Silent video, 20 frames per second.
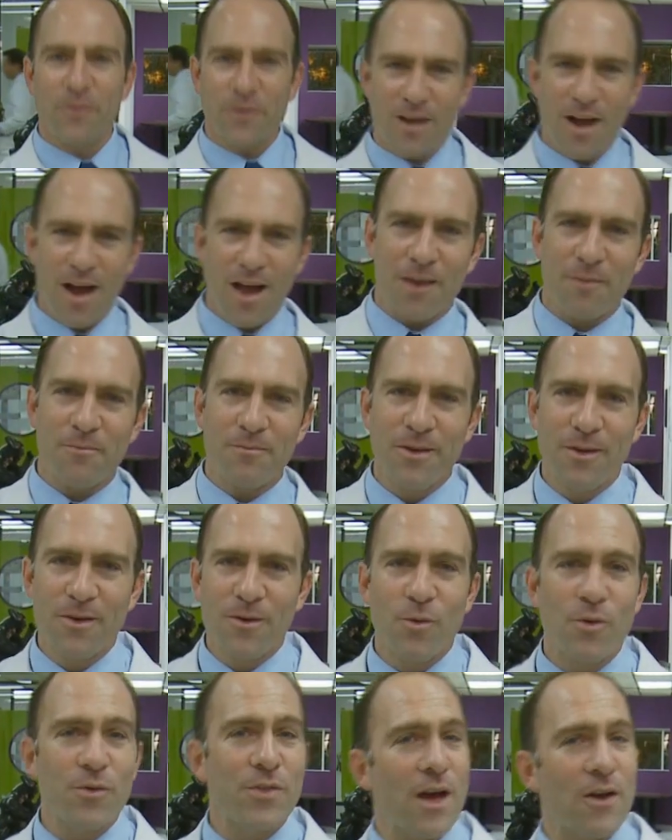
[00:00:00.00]
of your column
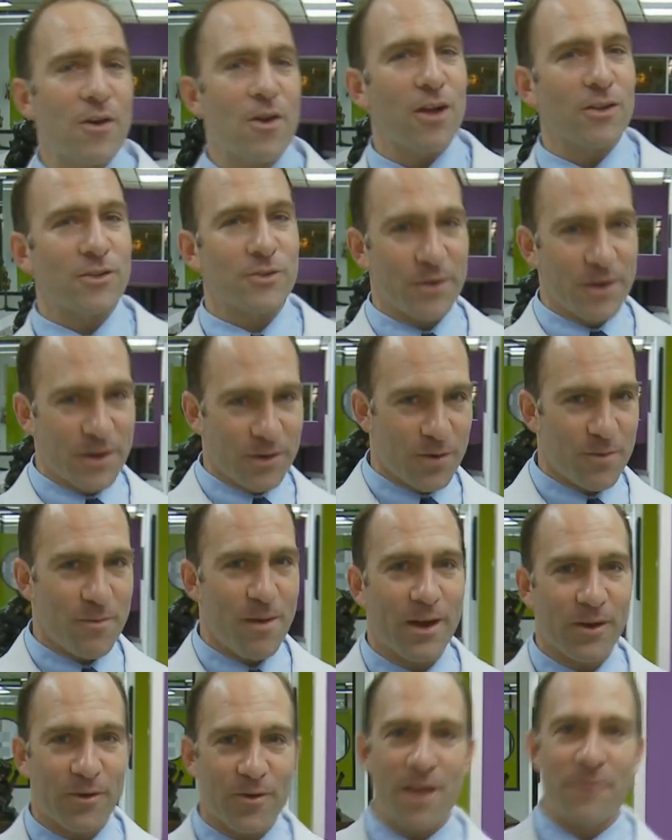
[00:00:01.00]
without altering
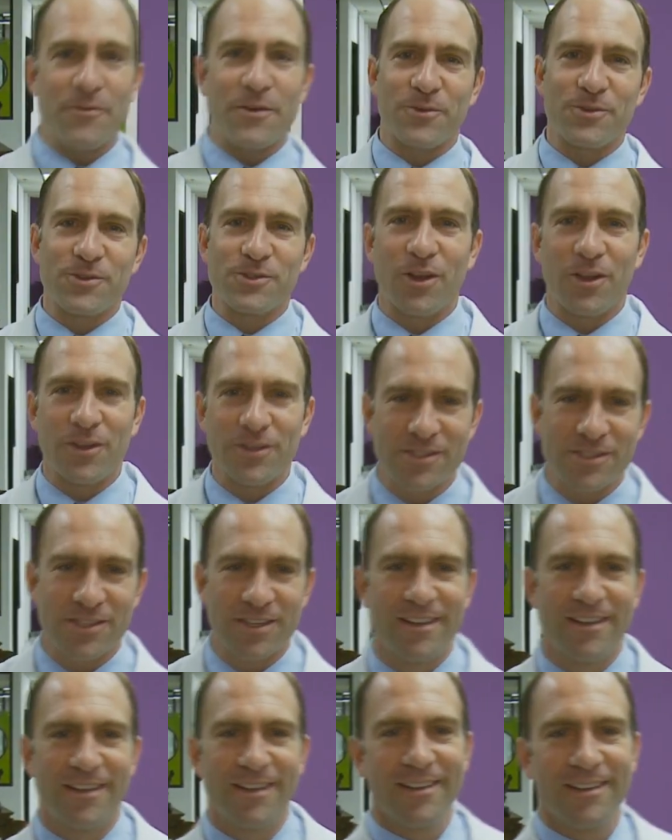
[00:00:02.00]
chromatographic results.
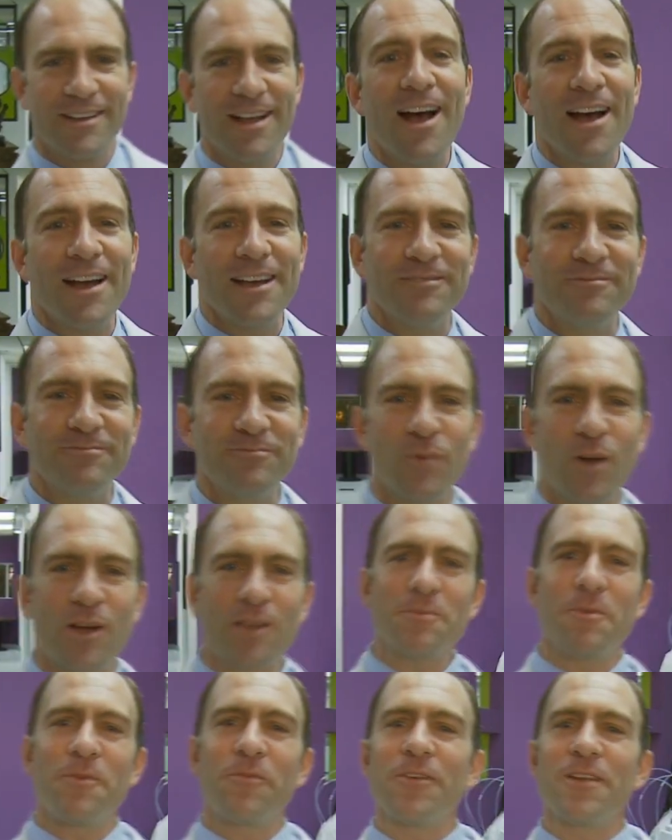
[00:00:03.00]
Hi,
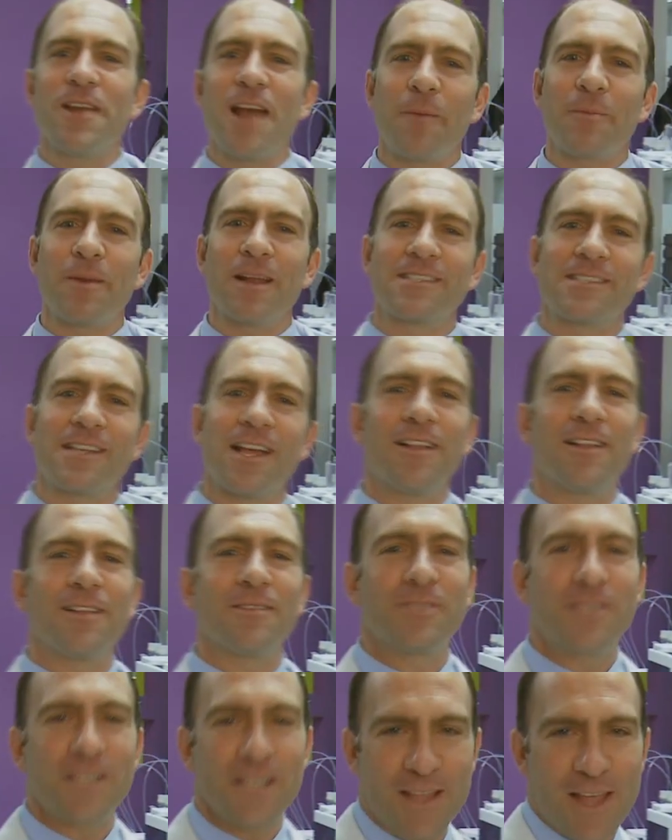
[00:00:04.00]
welcome to Phenomenex
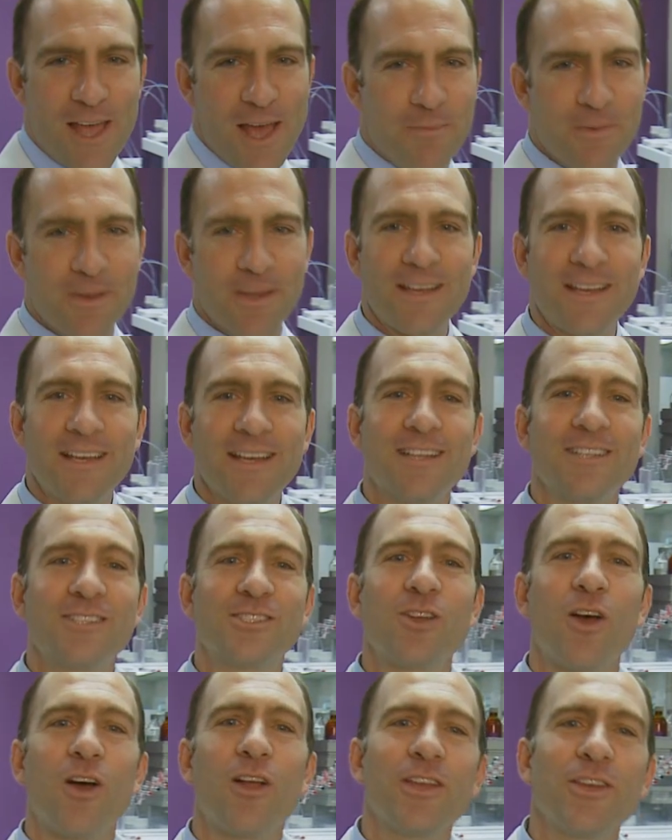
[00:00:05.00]
LC Lab.
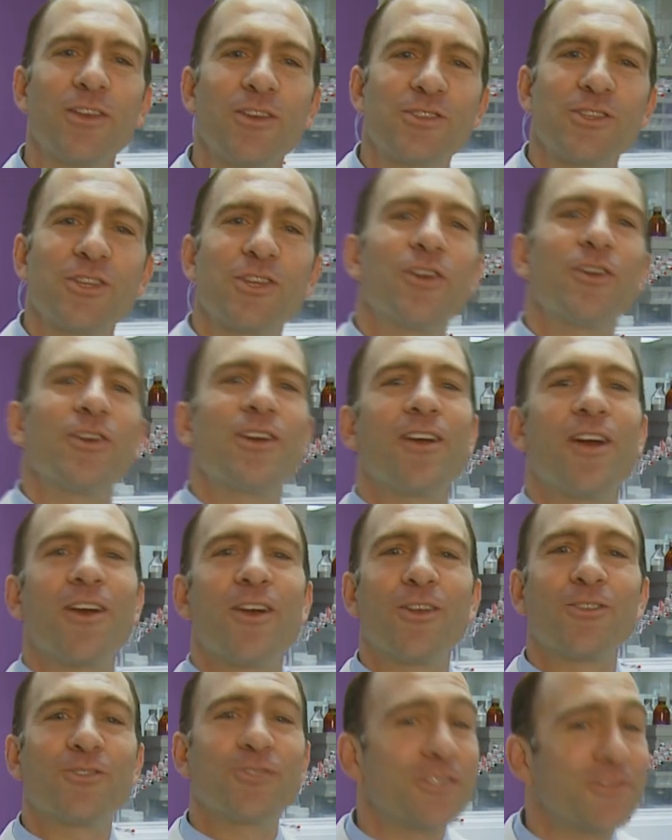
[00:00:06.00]
Installing your
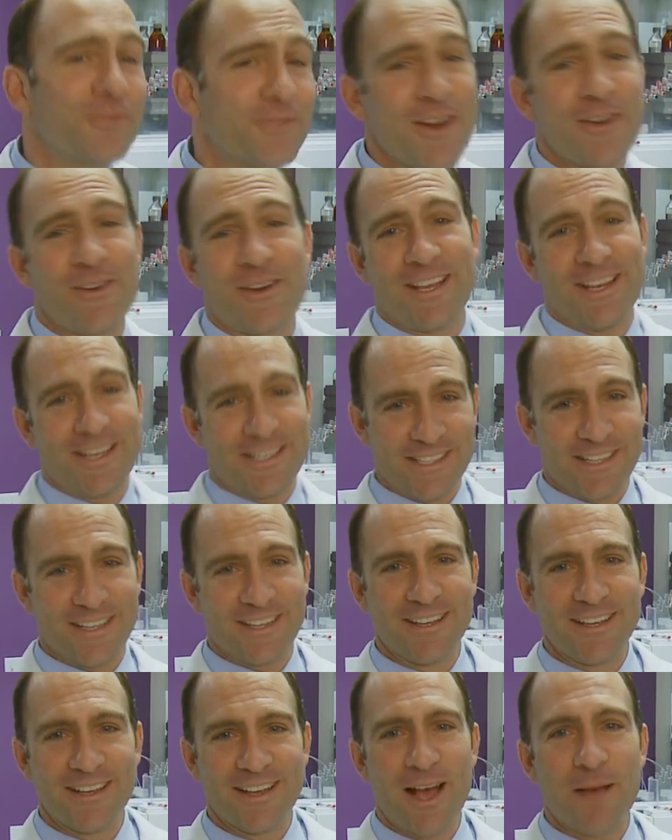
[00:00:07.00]
SecurityGuard Ultra is very easy.
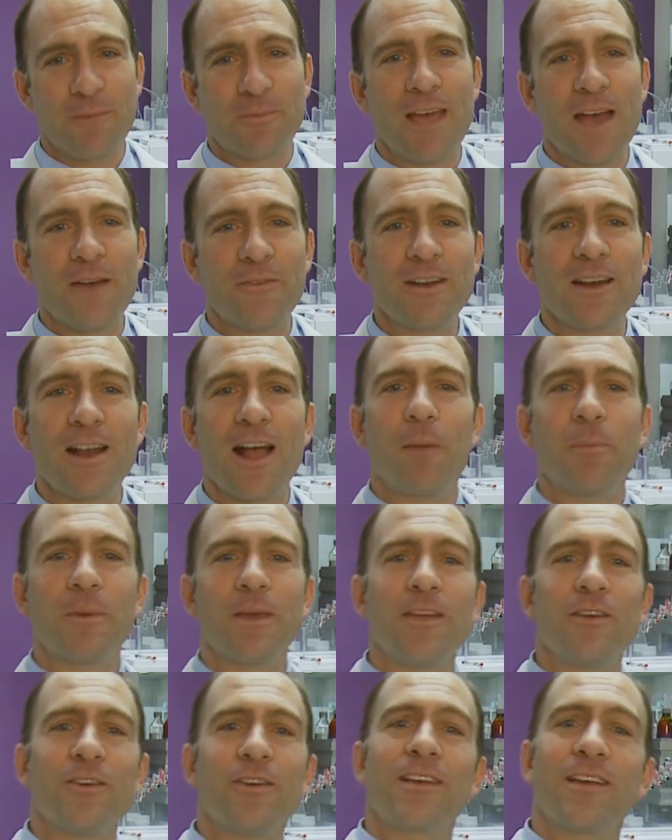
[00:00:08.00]
I'm Kevin and I'll
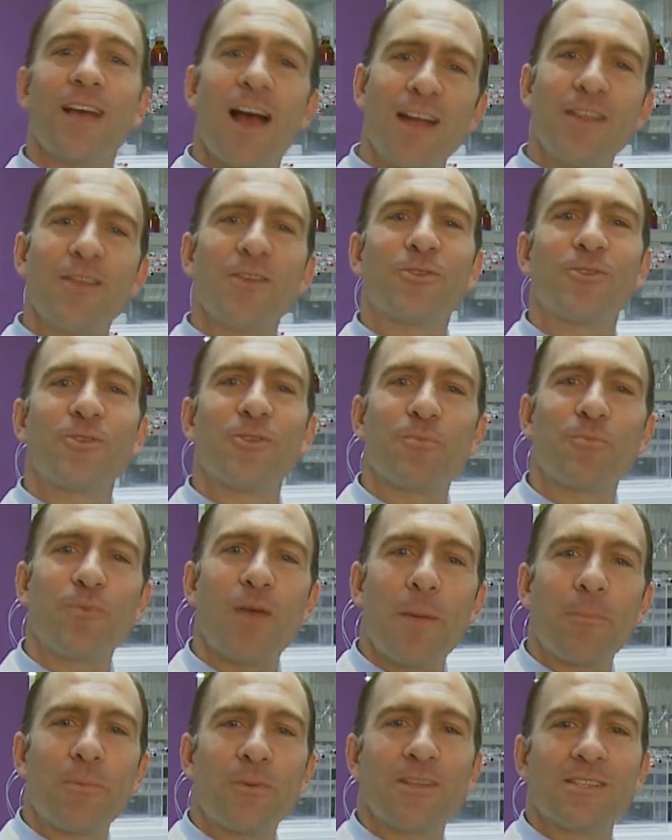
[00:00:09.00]
be here to guide you through the
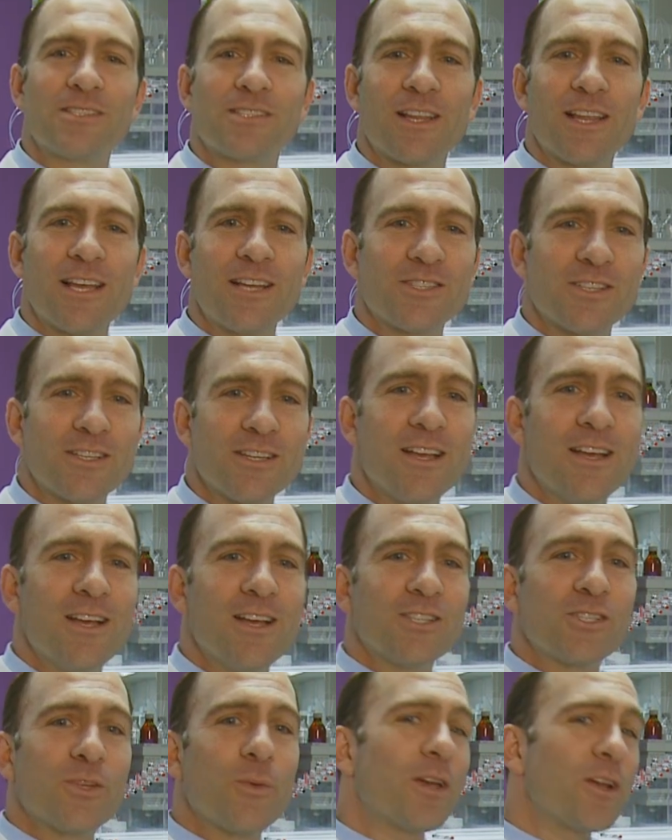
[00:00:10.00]
proper installation
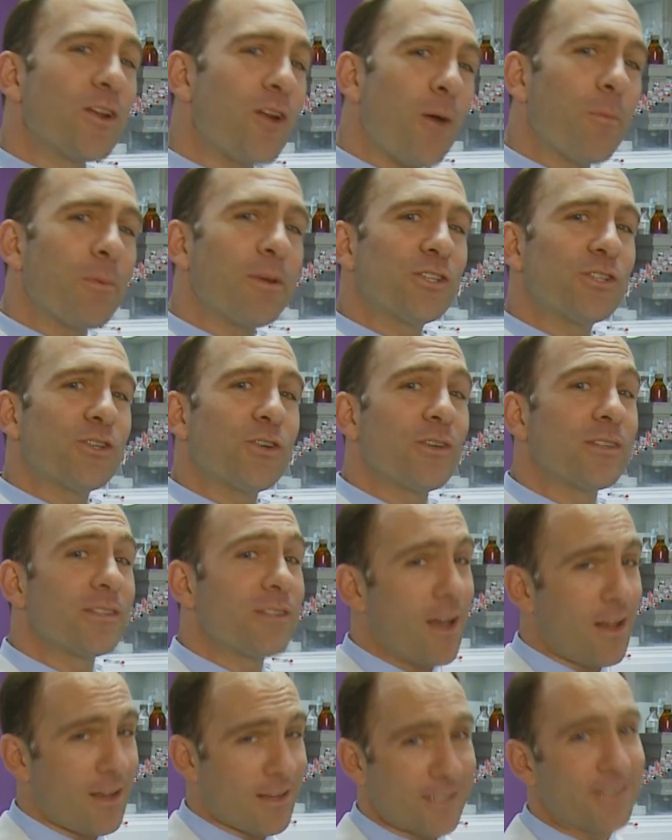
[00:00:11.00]
so we can all be sure it
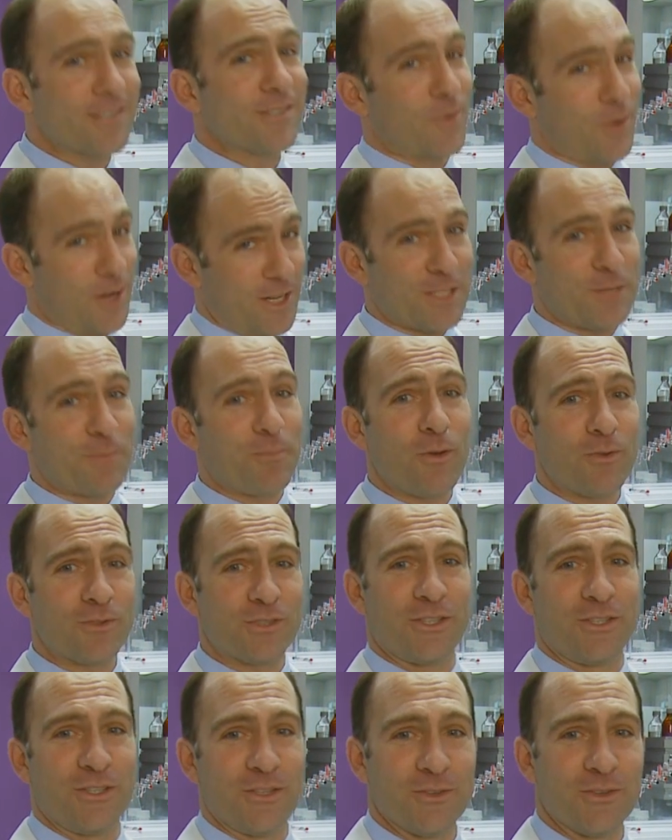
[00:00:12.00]
does what it's
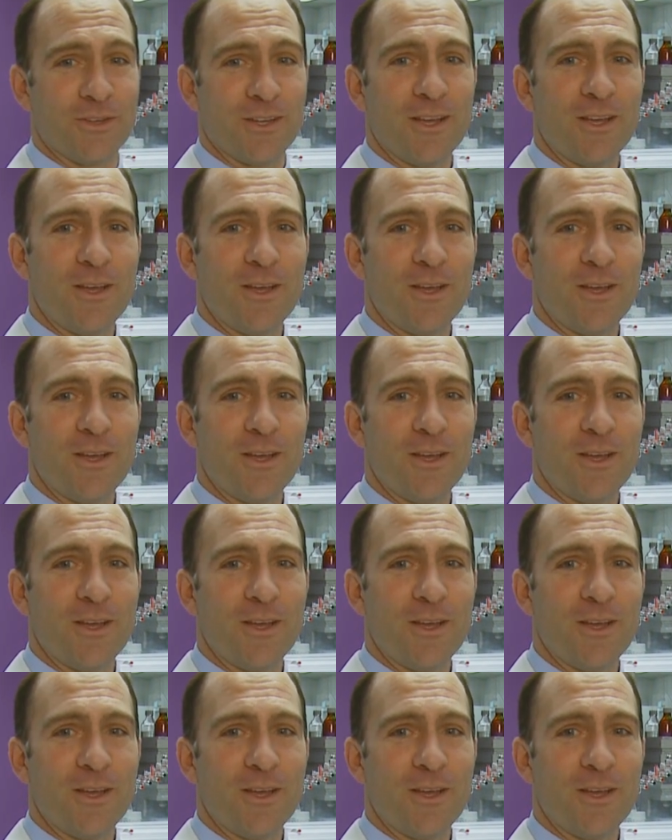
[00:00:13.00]
supposed to do.